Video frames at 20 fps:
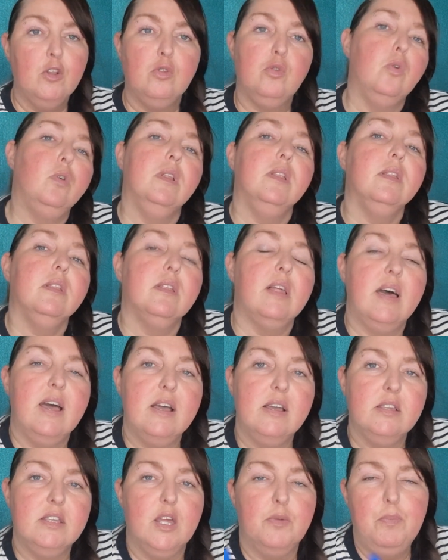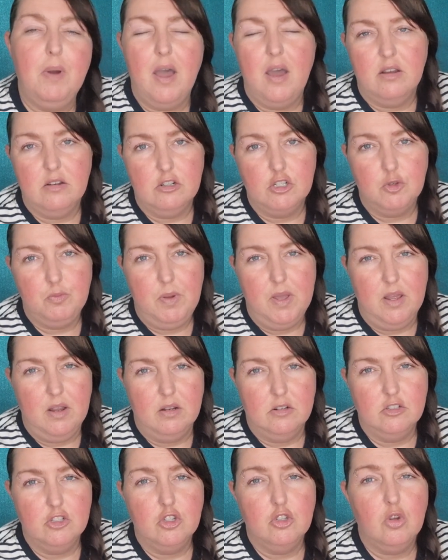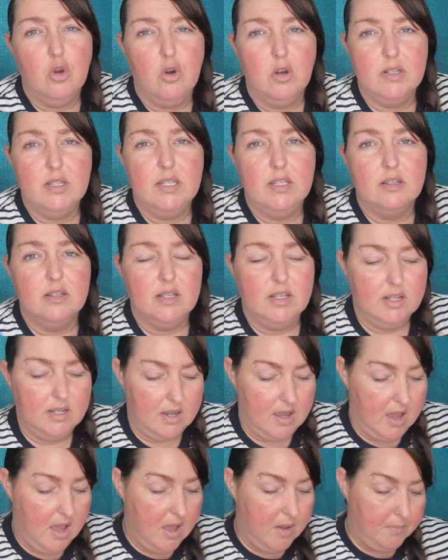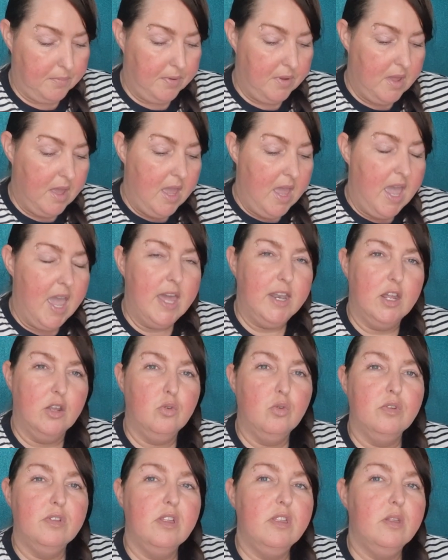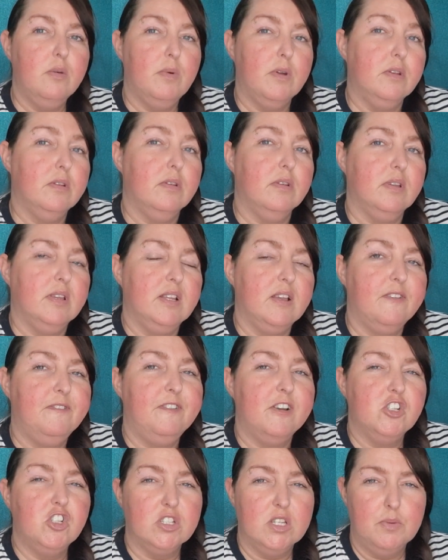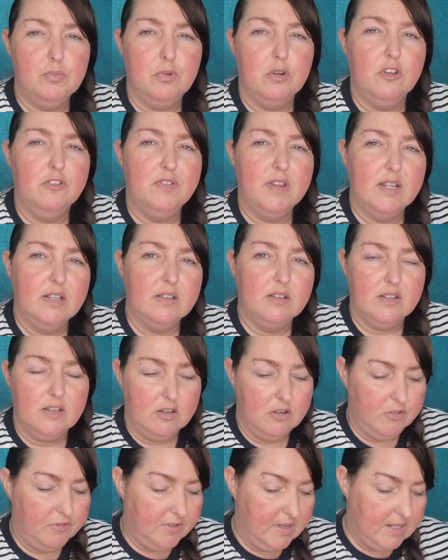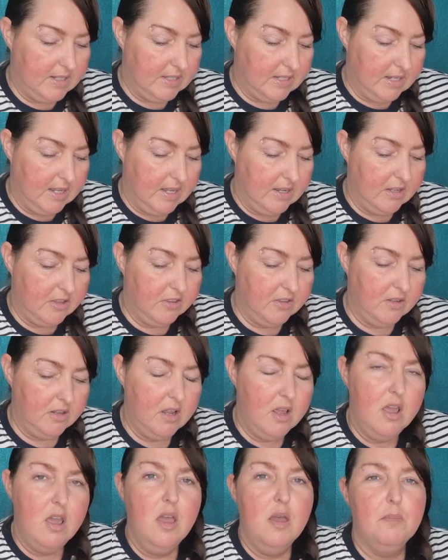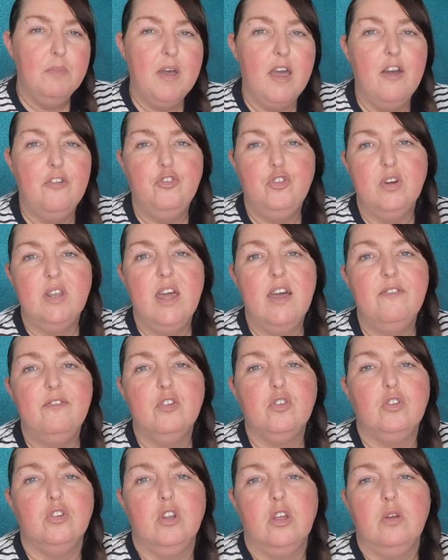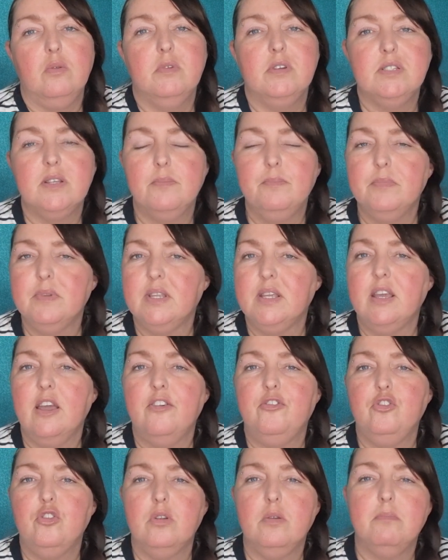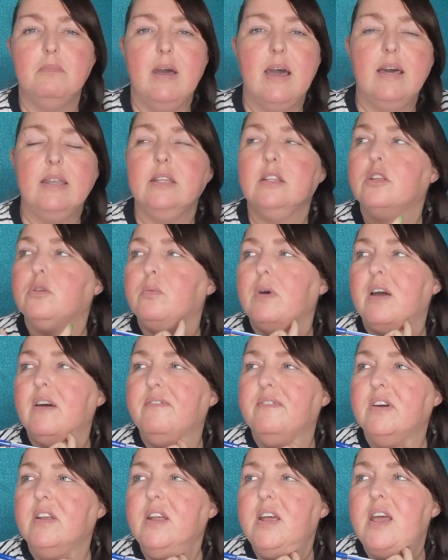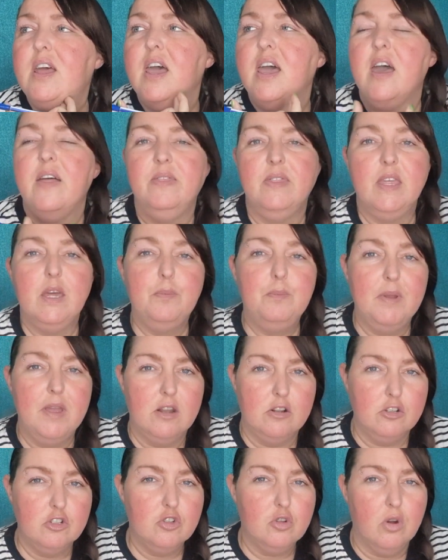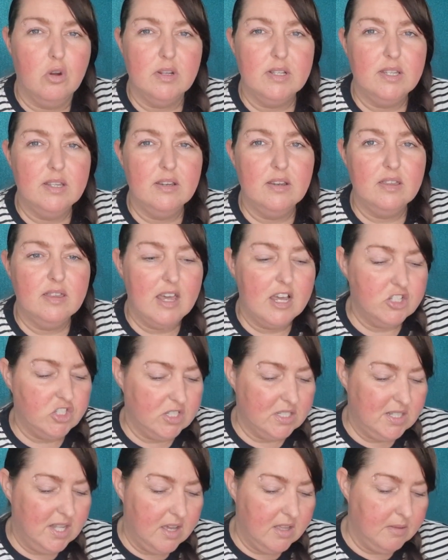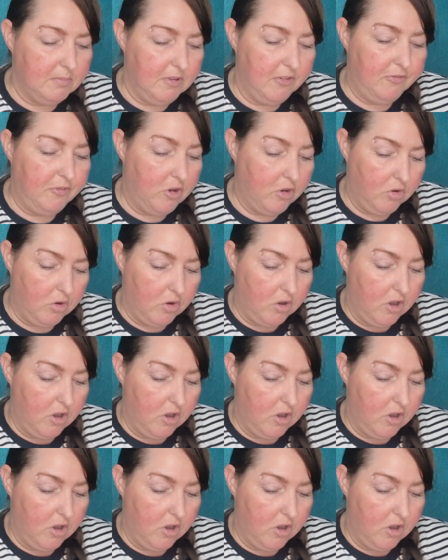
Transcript: Don't let your partner's parents talk to you like crap. And I know that they weren't like officially boyfriend or girlfriend or anything, but if you're ever going out with somebody, if you're married or whatever, and their parents talk to you like that, just tell them to fuck